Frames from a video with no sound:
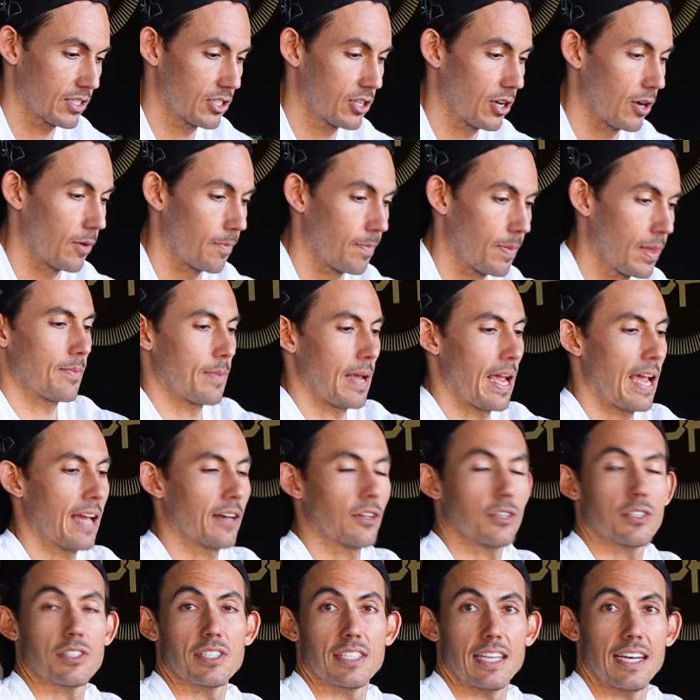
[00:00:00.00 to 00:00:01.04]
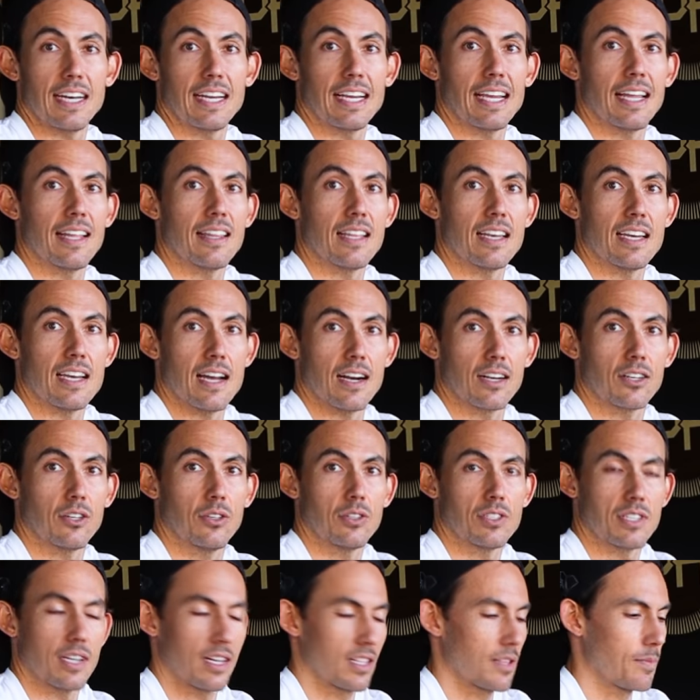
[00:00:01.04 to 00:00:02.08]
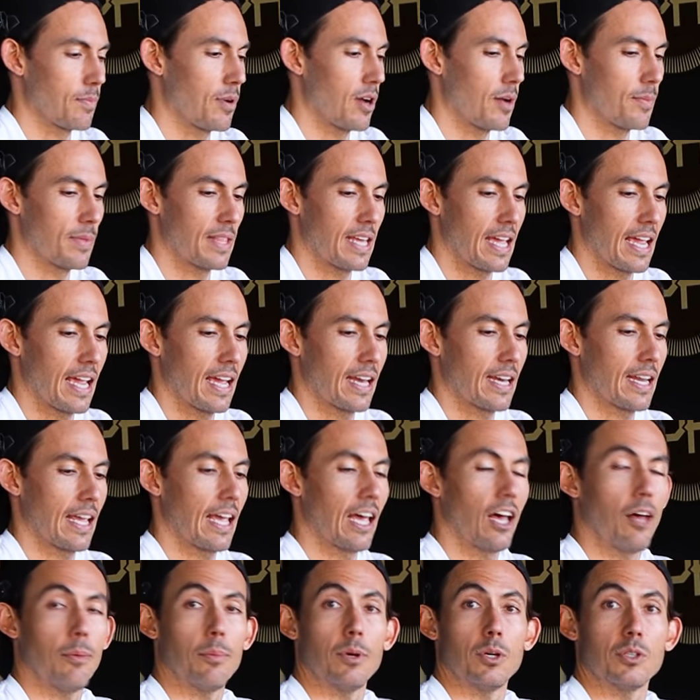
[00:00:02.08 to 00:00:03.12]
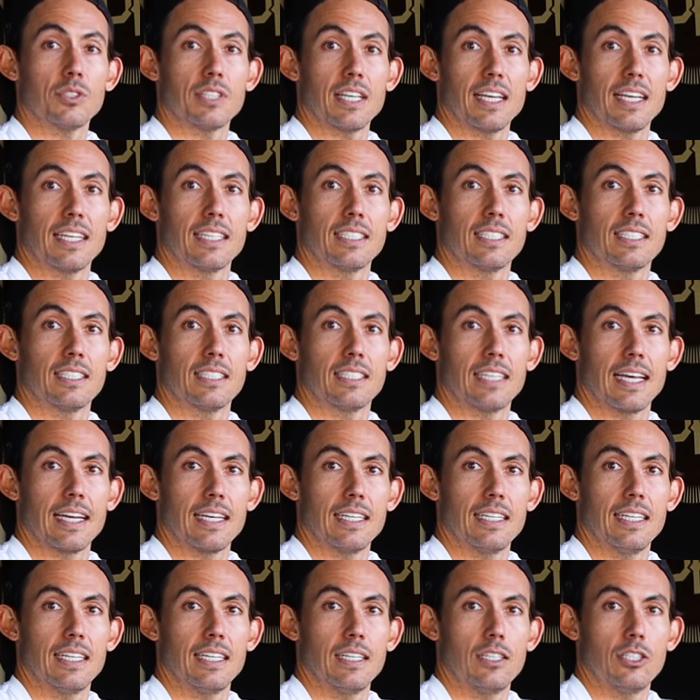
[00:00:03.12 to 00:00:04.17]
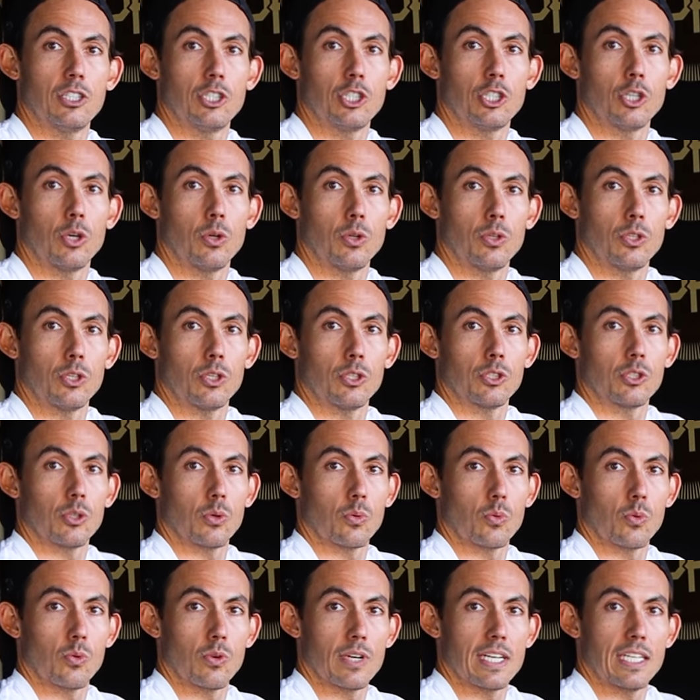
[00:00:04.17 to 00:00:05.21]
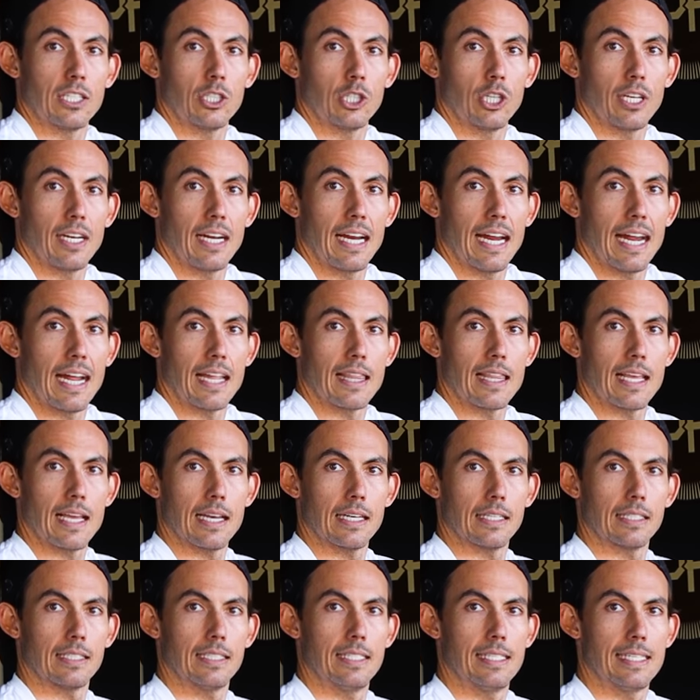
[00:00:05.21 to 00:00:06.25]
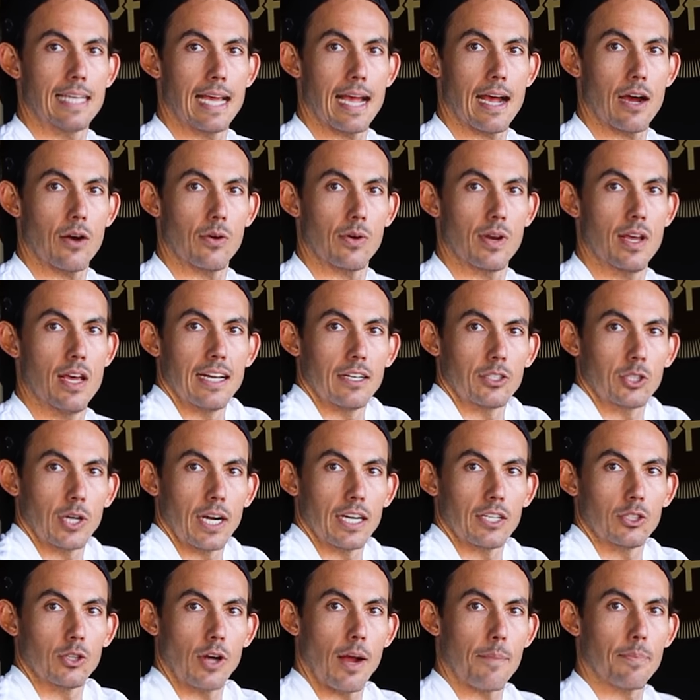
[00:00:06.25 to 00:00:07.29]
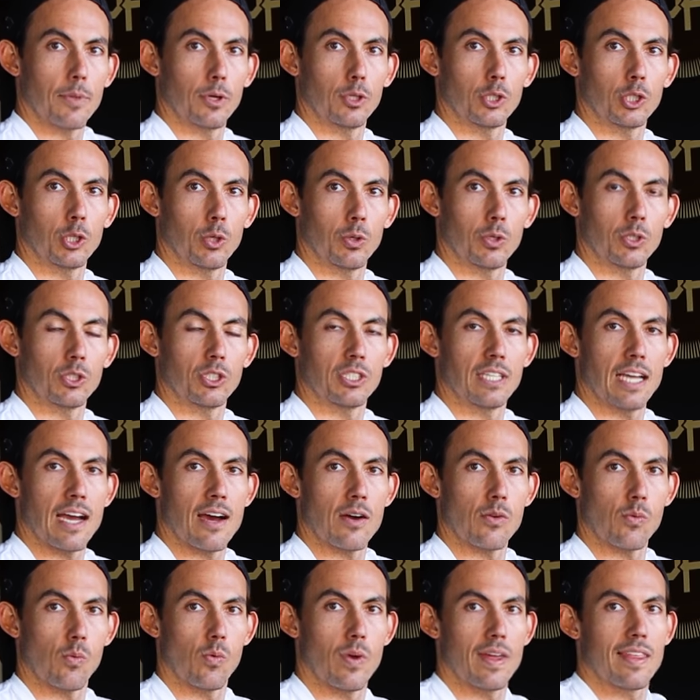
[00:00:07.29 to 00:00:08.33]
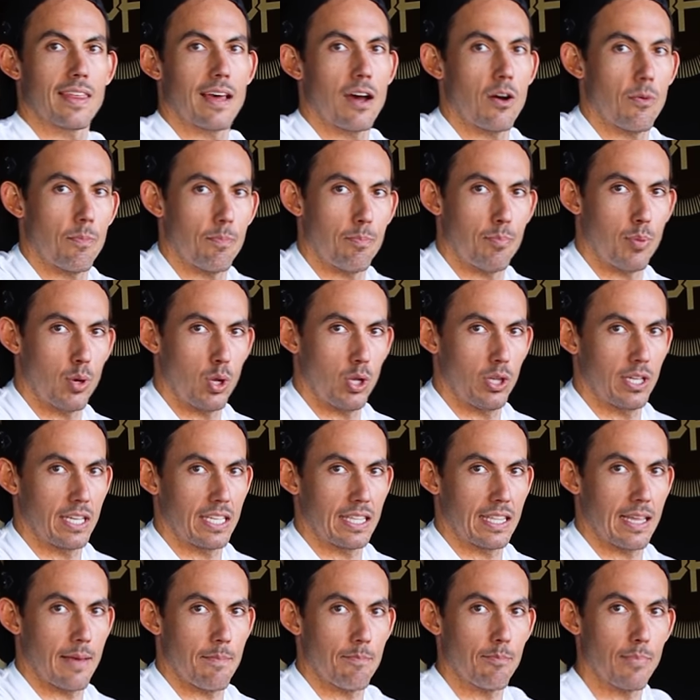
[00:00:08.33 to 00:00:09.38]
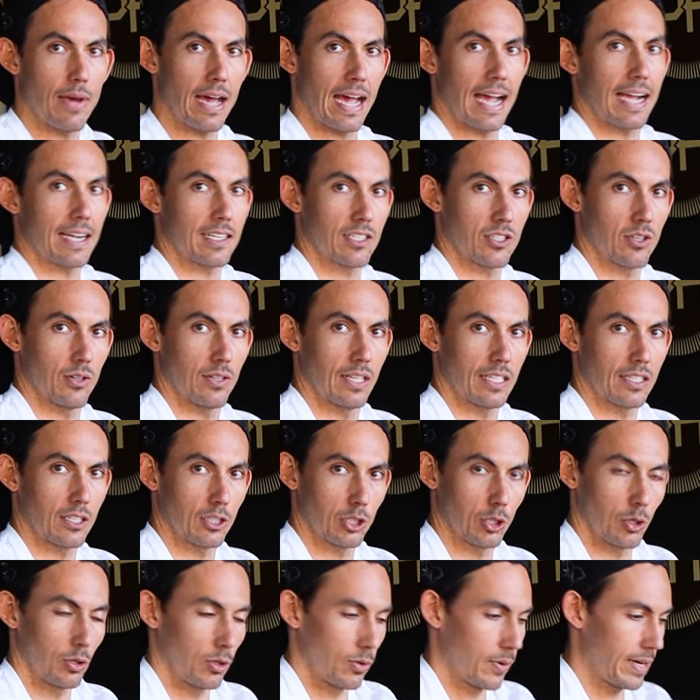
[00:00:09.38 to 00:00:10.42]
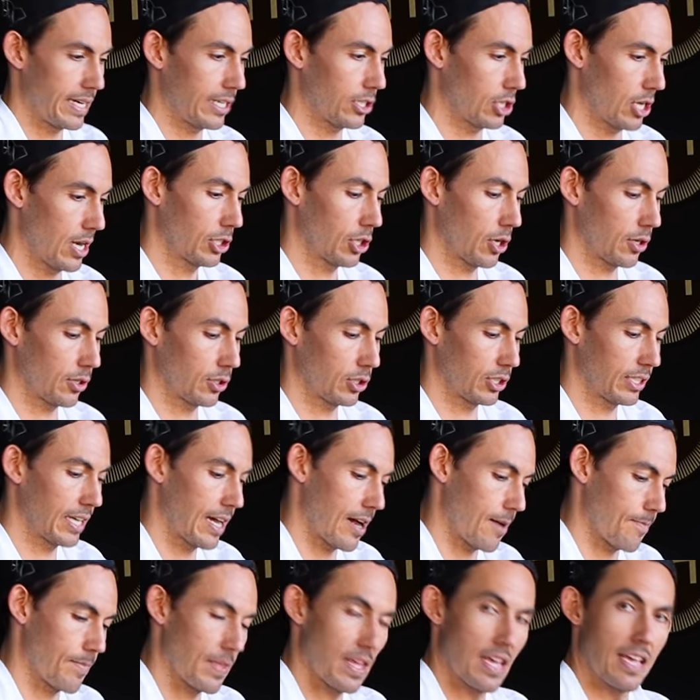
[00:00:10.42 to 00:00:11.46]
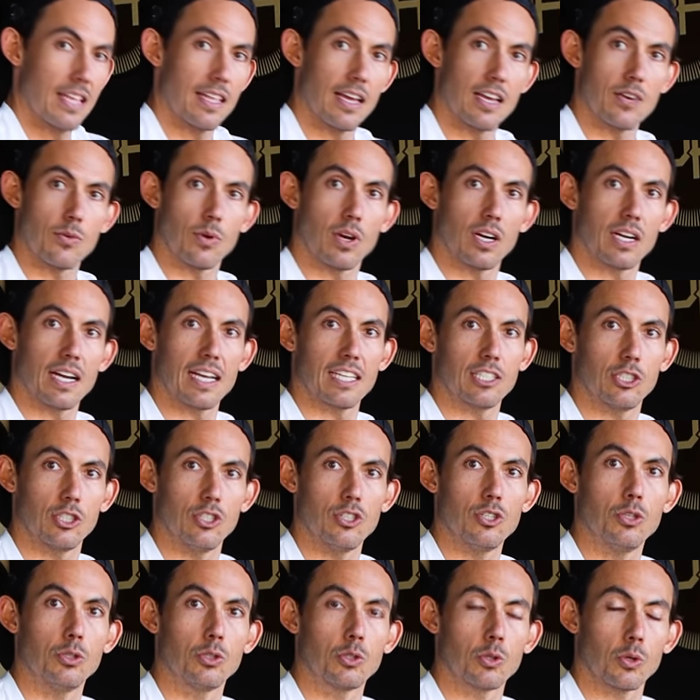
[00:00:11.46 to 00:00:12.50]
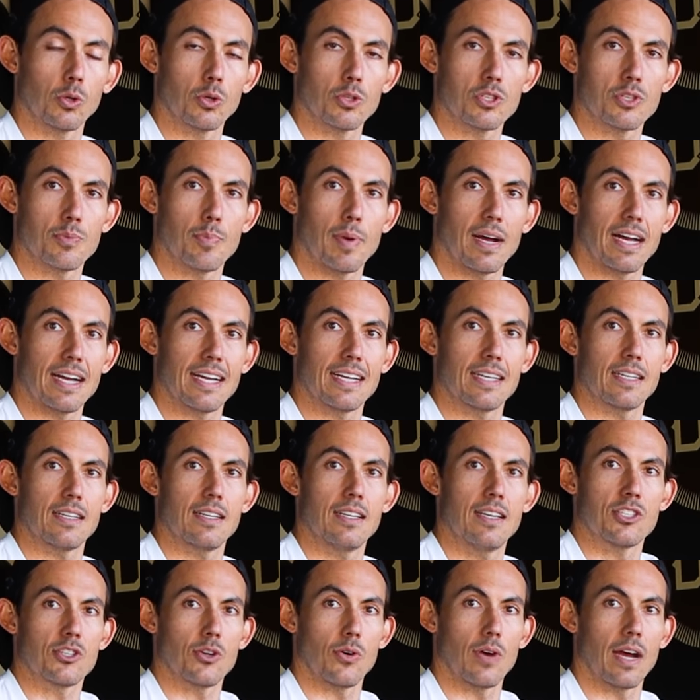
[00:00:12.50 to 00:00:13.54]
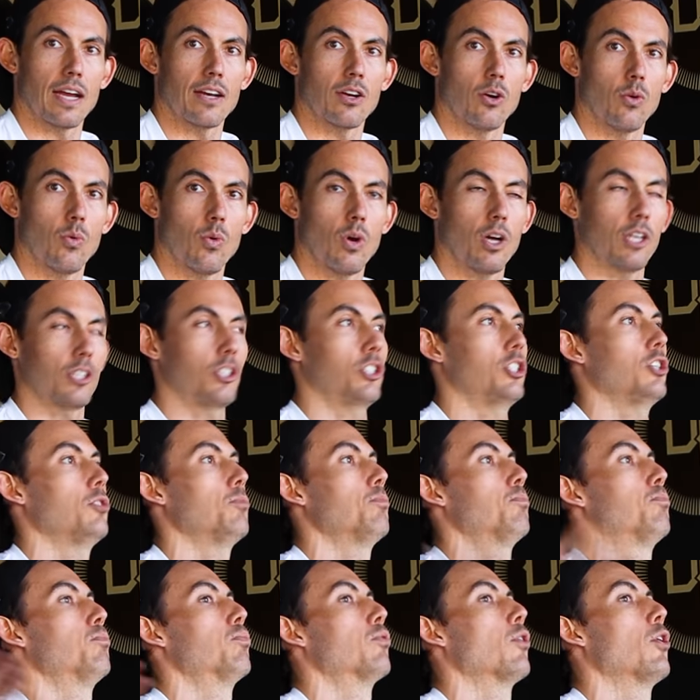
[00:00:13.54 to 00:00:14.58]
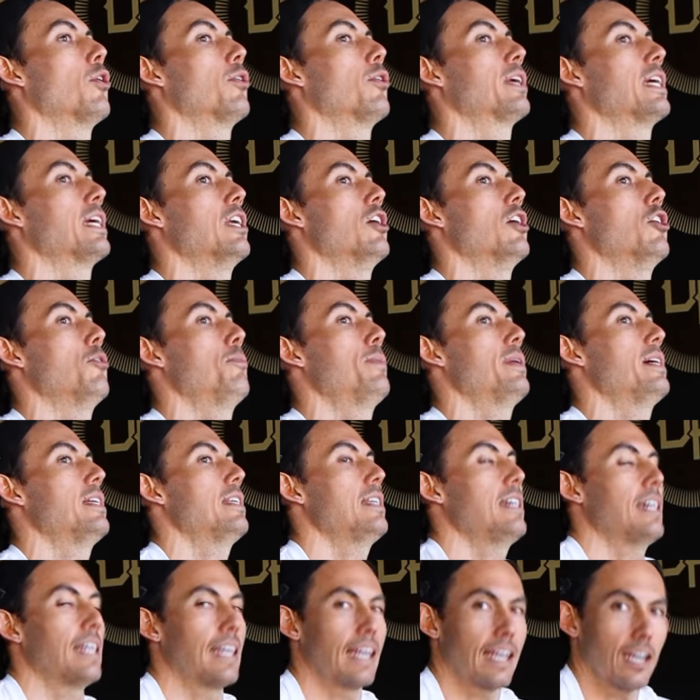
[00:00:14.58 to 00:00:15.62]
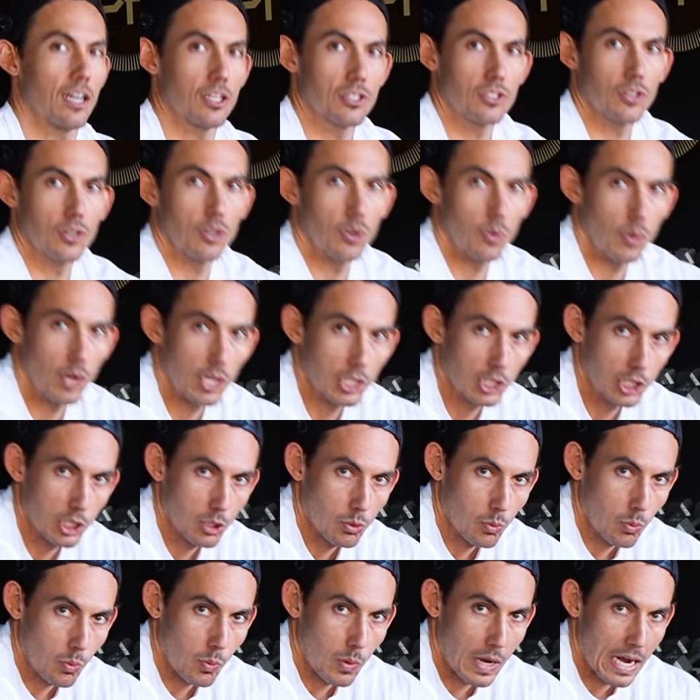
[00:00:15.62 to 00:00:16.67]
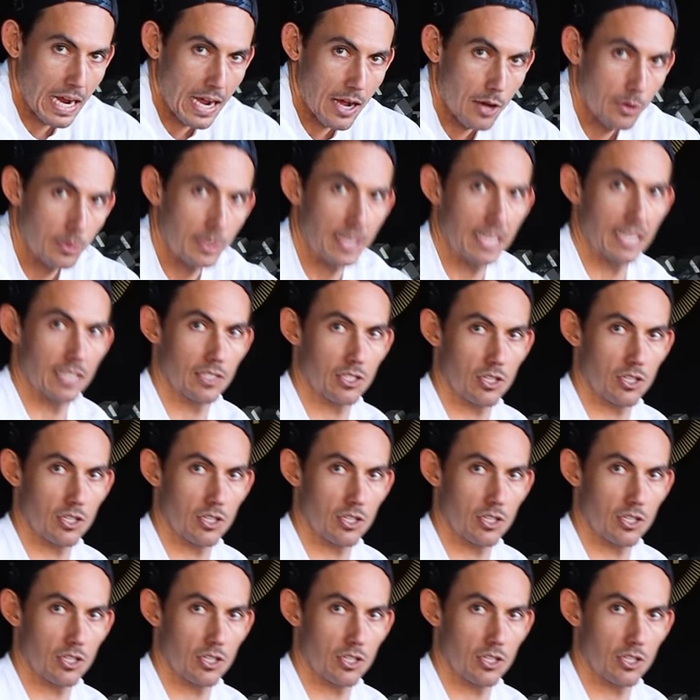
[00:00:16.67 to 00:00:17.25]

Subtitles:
So, handle sitting in the knuckles, not the palm of the hand, elbows extended, shoulders reaching, and then down. Now try to drop those shoulders down without pulling them back. So let the shoulder reach, shoulders down. Then you want a nice neutral spine. So I don't want you broken open, and I also don't want you rounding.